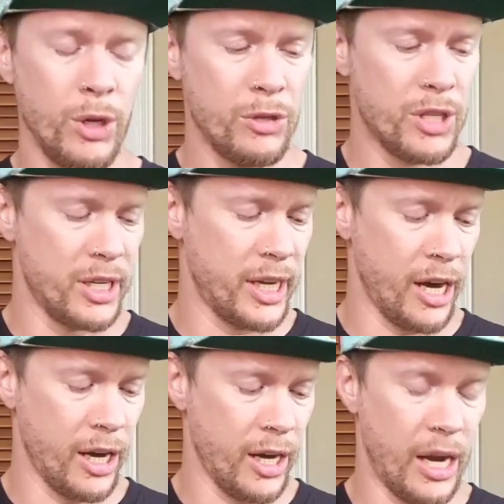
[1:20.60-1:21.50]
we used it to
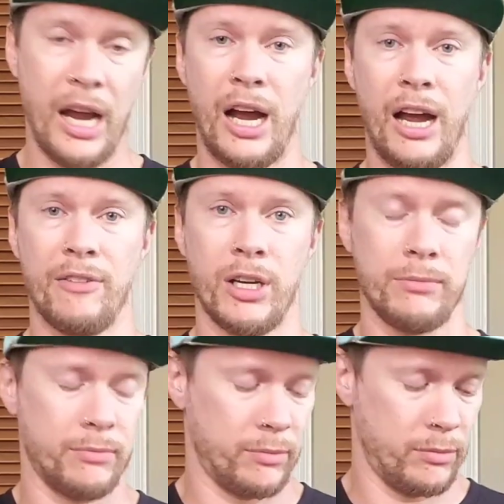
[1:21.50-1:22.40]
carry, I have
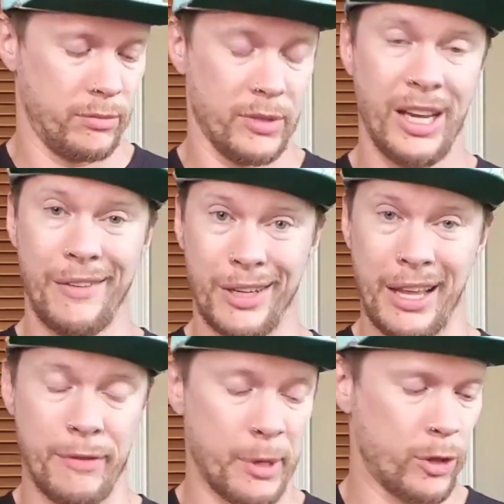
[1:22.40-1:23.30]
an
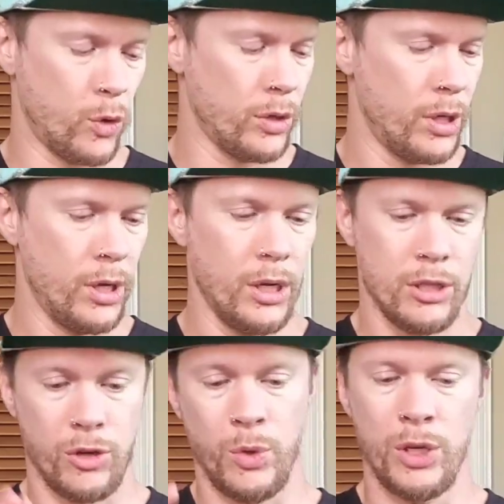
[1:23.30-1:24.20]
11-month-old,
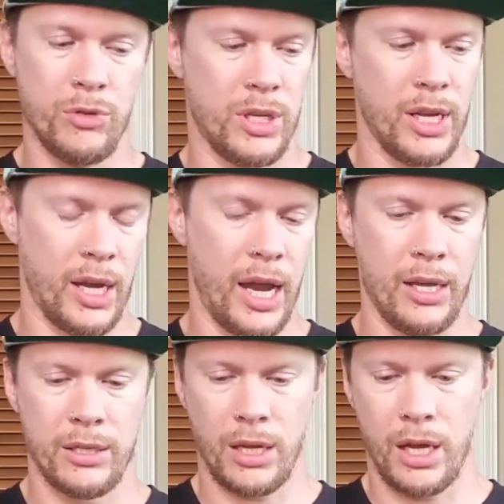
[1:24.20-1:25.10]
so we used it
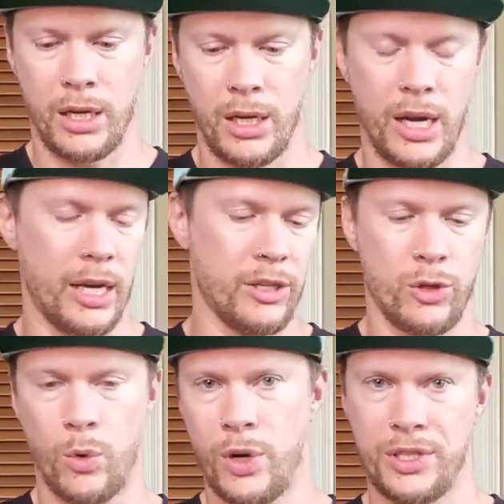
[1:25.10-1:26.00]
as, like, it had
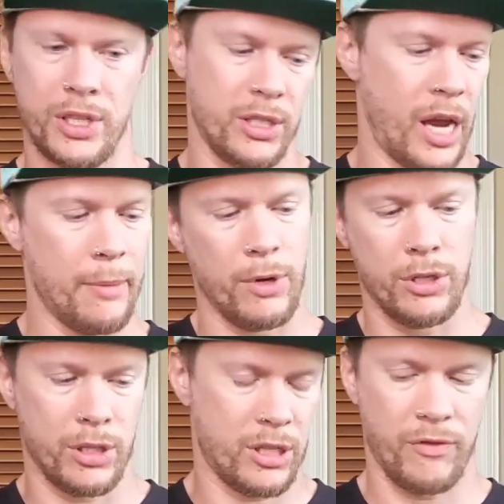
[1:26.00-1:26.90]
his toys and his
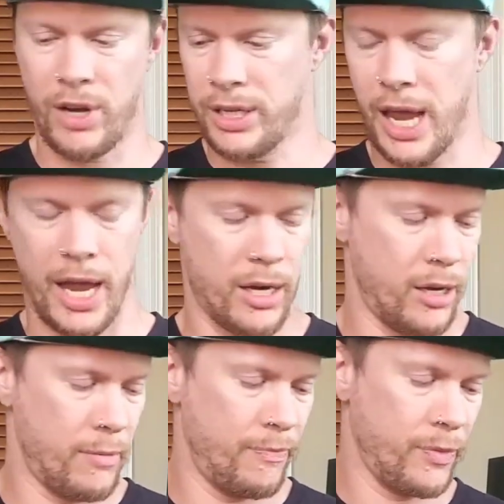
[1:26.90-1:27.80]
diapers and stuff like that.
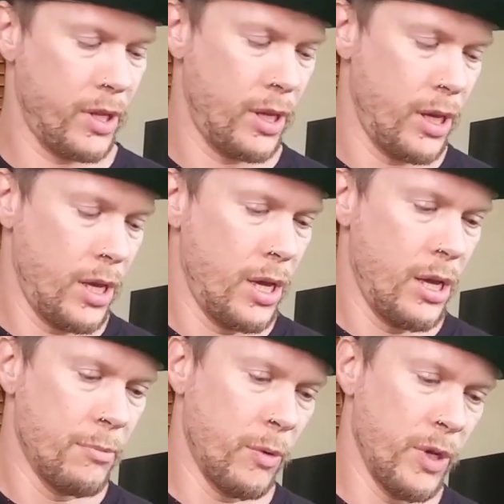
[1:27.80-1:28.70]

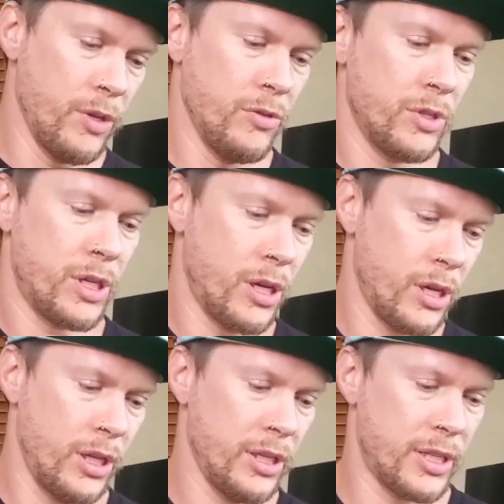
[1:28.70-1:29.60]
But we used
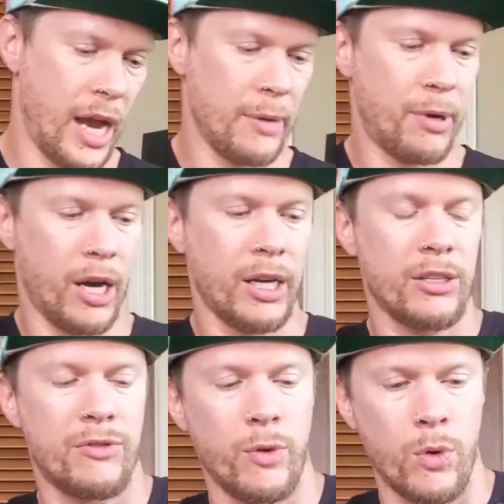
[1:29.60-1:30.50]
these side
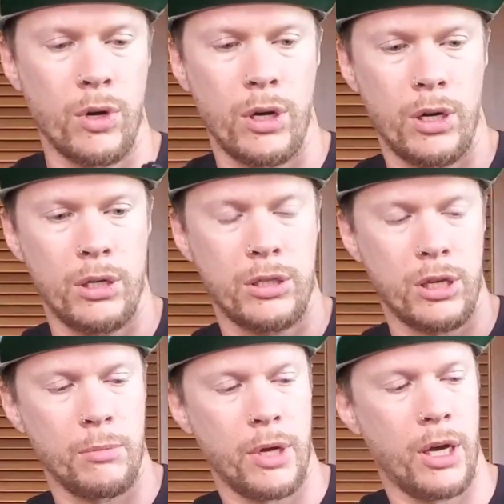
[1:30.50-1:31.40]
pockets for
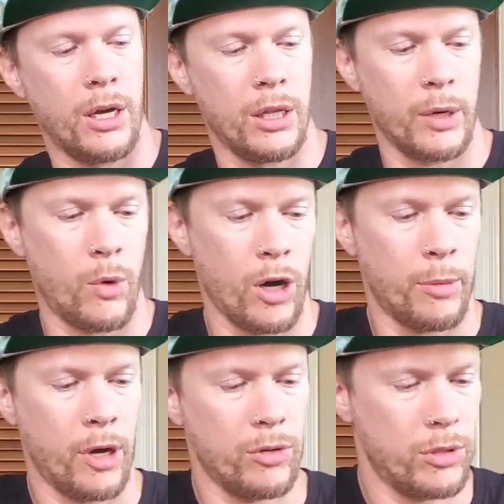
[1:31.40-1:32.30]
some, like,
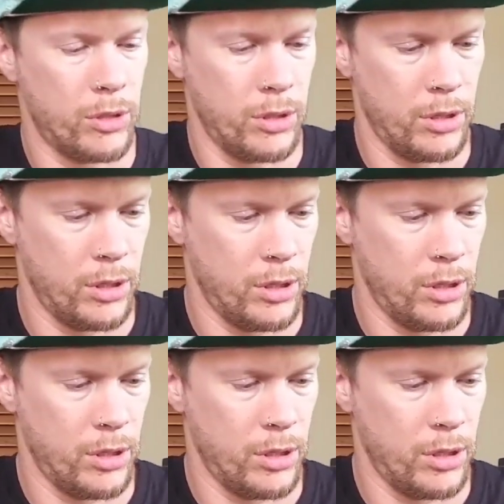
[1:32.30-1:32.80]
water bottles.